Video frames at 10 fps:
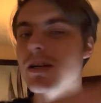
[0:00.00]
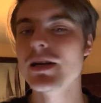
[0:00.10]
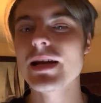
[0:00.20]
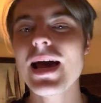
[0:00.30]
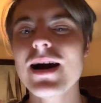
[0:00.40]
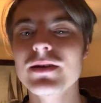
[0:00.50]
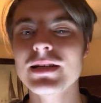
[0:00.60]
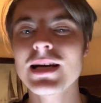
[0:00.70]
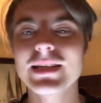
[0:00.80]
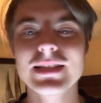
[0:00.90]
on how did
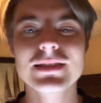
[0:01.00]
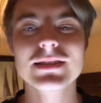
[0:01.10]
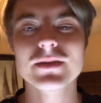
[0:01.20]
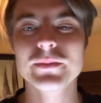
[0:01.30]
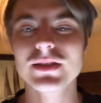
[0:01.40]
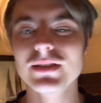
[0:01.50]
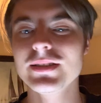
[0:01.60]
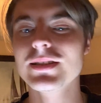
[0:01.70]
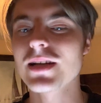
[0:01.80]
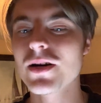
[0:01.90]
I get this ability
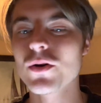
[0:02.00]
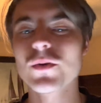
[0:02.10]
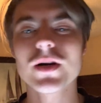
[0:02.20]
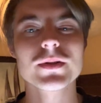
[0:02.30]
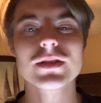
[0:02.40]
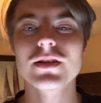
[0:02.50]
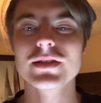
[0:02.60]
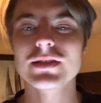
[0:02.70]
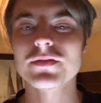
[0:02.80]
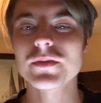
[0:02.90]
to go and work with all
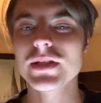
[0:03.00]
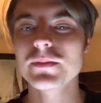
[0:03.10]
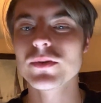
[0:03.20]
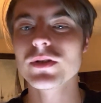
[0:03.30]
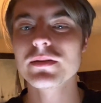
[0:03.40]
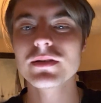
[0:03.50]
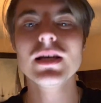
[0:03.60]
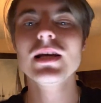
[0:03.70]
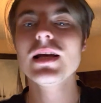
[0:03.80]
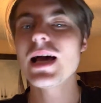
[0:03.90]
these different people, and
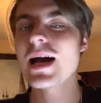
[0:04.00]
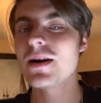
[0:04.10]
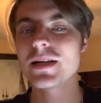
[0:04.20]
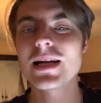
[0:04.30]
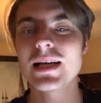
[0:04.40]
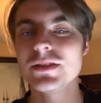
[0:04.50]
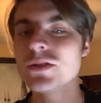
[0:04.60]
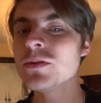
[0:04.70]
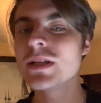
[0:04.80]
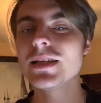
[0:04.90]
how did I
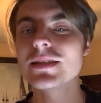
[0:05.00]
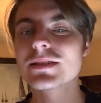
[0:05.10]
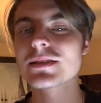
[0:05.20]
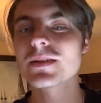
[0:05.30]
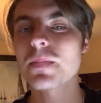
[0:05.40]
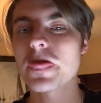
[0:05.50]
do this.